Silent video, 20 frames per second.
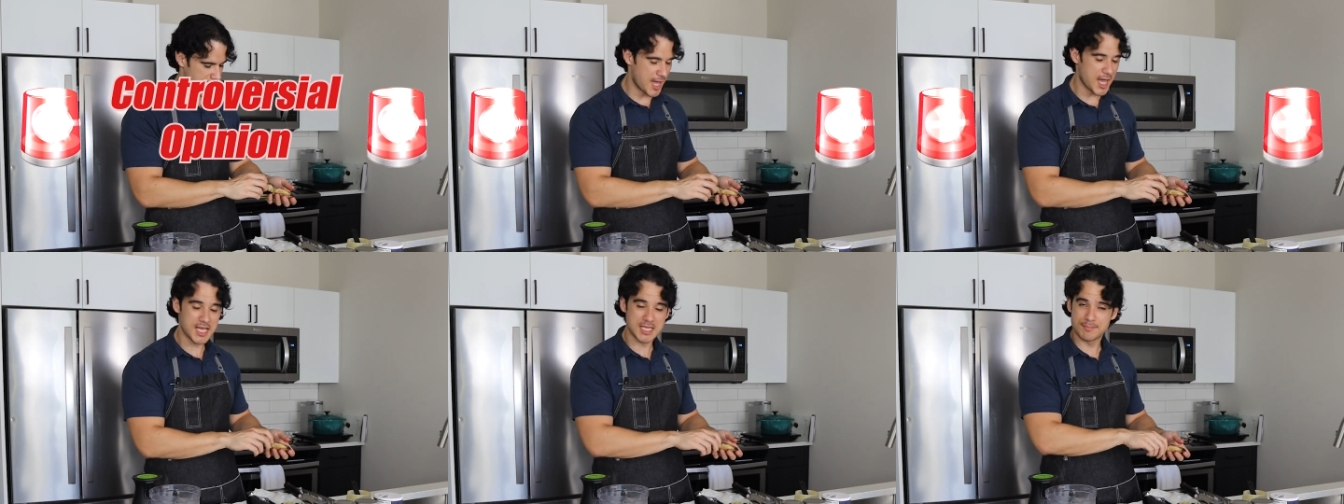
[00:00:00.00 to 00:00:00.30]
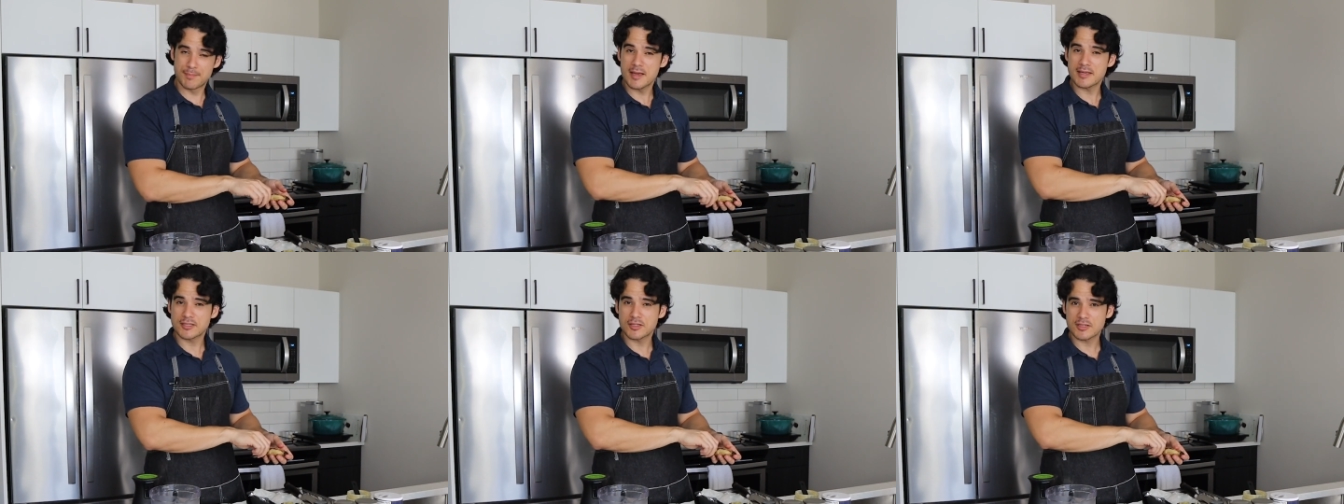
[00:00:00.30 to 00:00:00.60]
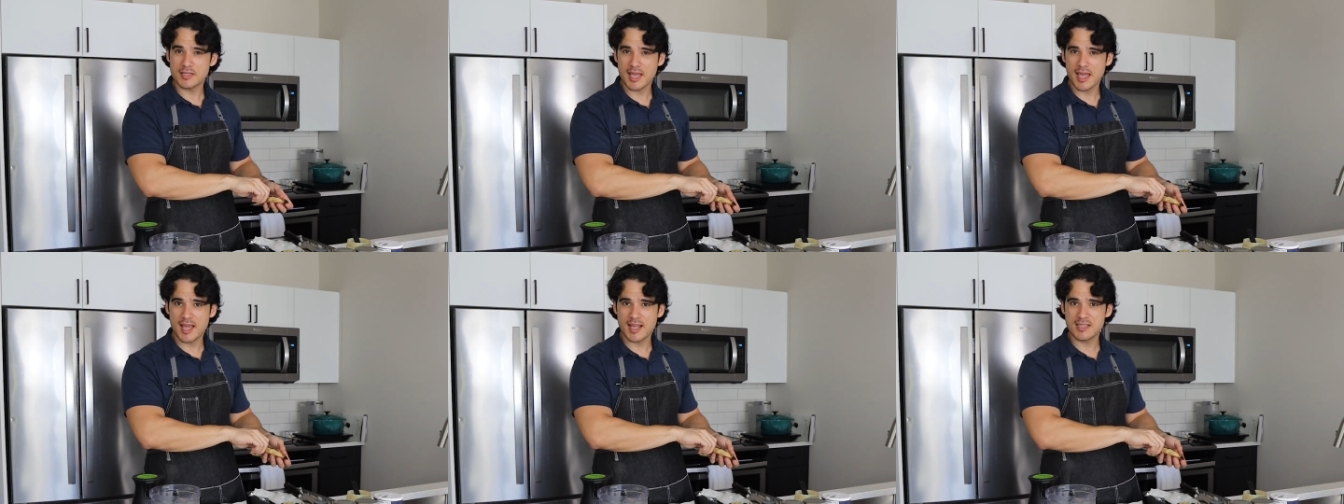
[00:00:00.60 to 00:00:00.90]

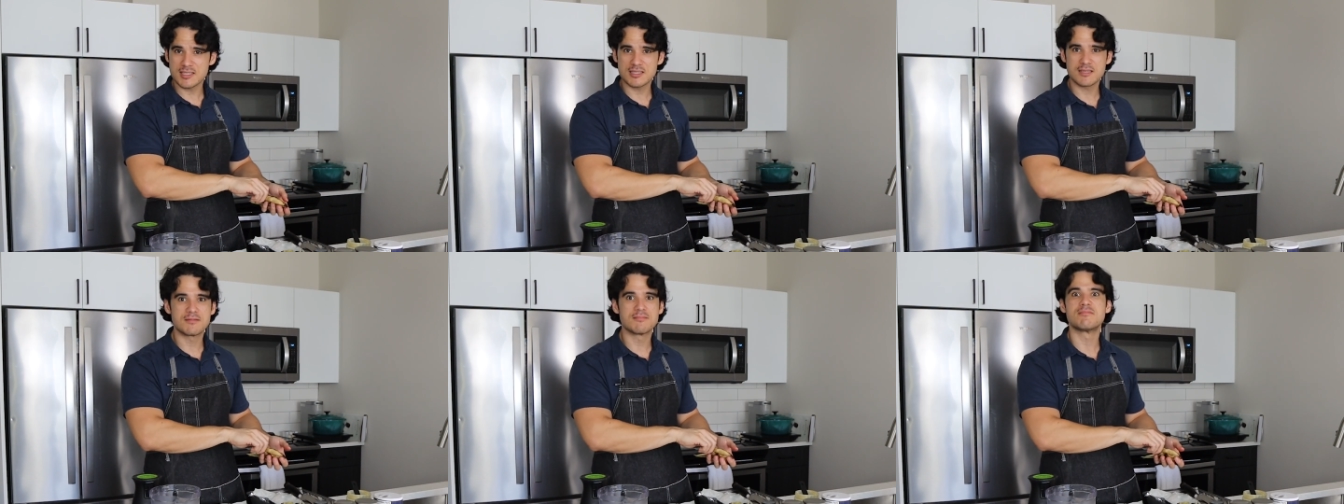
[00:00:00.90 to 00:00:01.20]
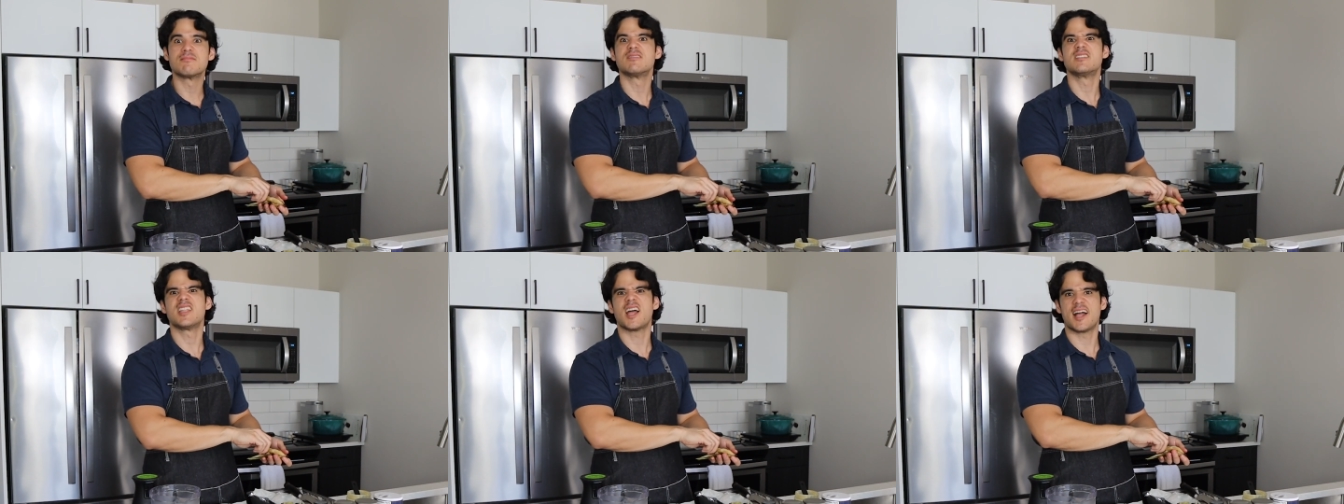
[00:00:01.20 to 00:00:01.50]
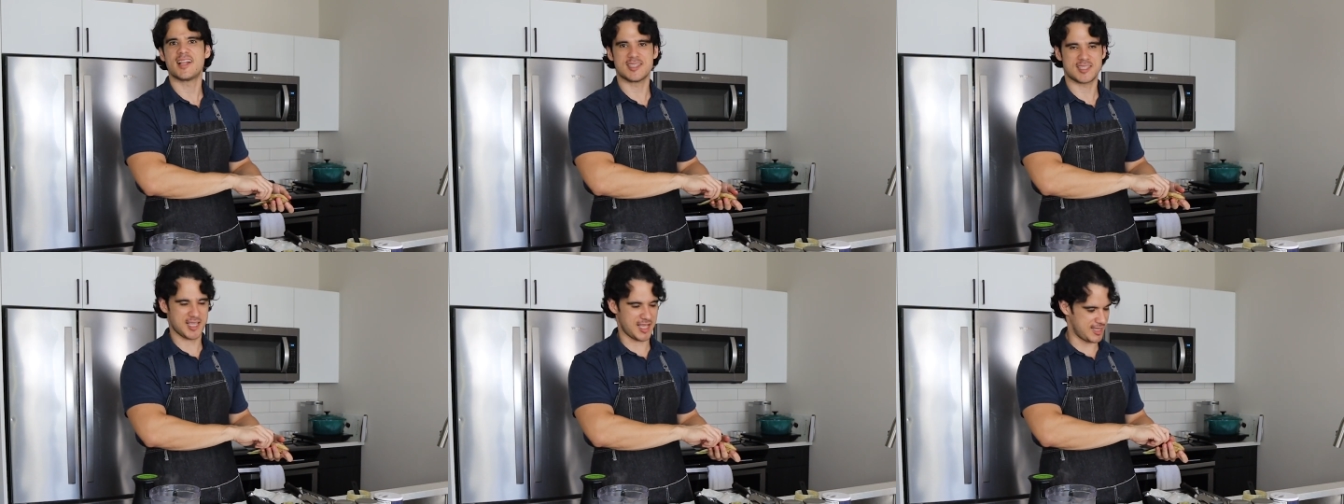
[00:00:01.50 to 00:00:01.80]
Asbestos hands?
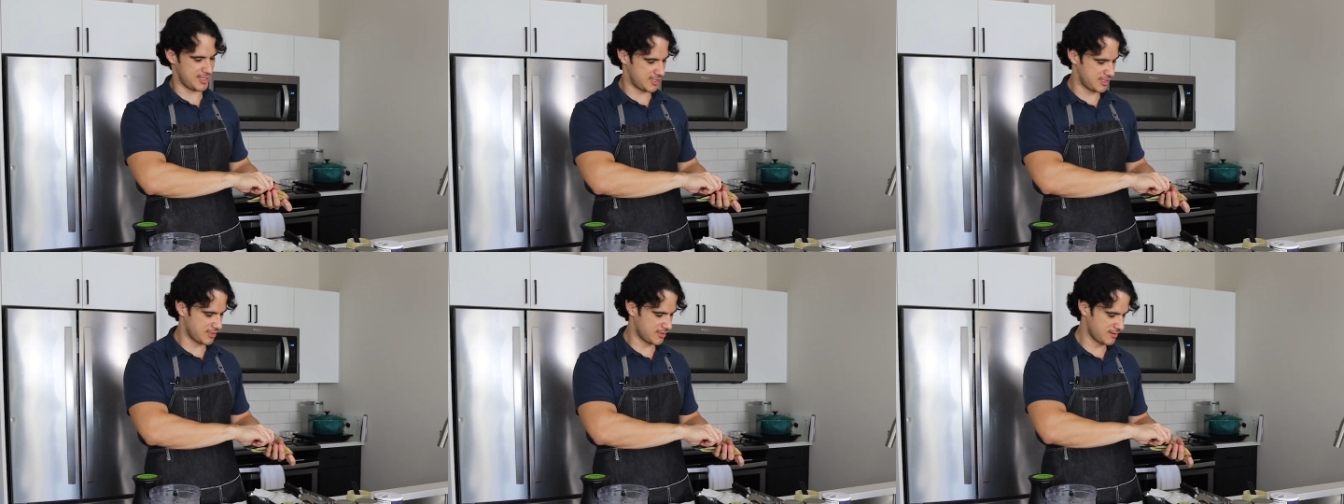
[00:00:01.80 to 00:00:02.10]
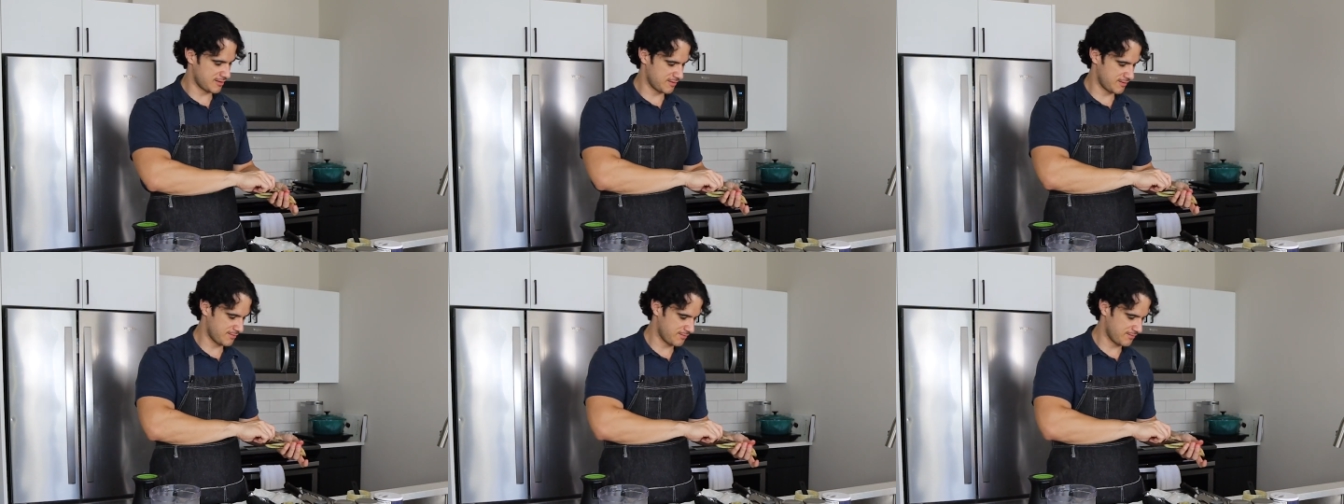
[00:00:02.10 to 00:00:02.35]
Nonsense.